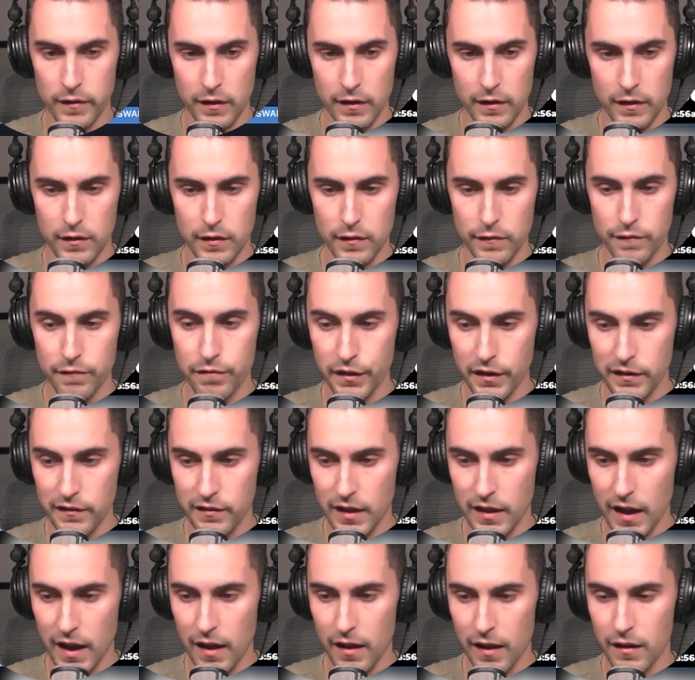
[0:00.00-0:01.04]
And to fix
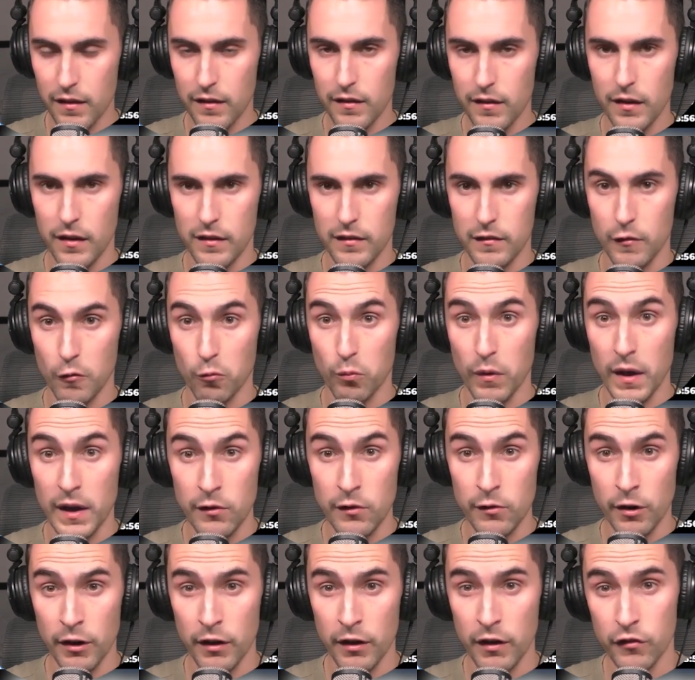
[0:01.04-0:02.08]
that, it's a
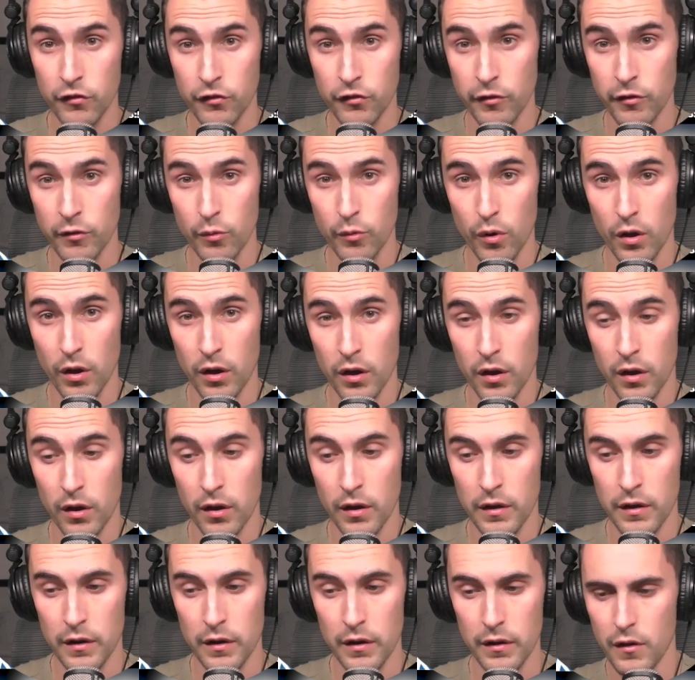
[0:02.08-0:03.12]
rendering issue
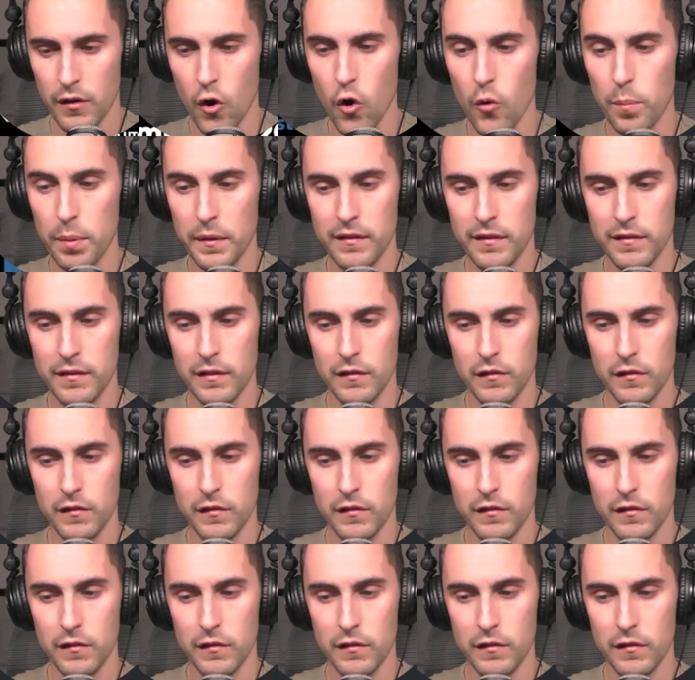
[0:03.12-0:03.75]
on OpenSea.